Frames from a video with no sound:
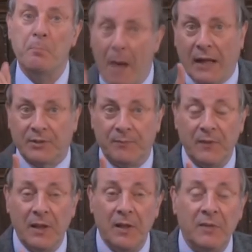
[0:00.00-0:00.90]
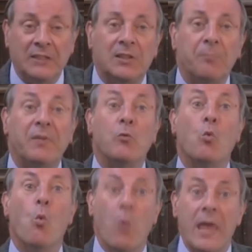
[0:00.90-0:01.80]
But there's
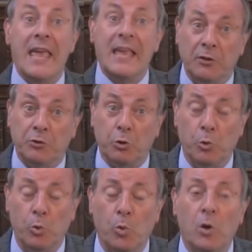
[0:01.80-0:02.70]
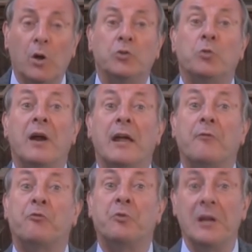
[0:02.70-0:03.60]
something we can do to
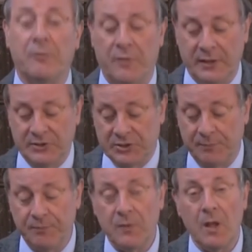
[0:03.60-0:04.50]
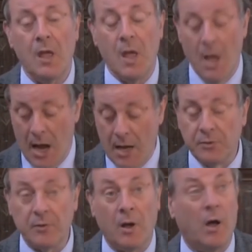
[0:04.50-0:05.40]
break free of this.
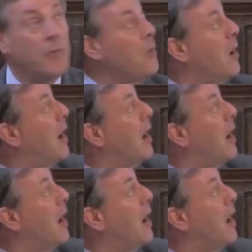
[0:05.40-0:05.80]
And although,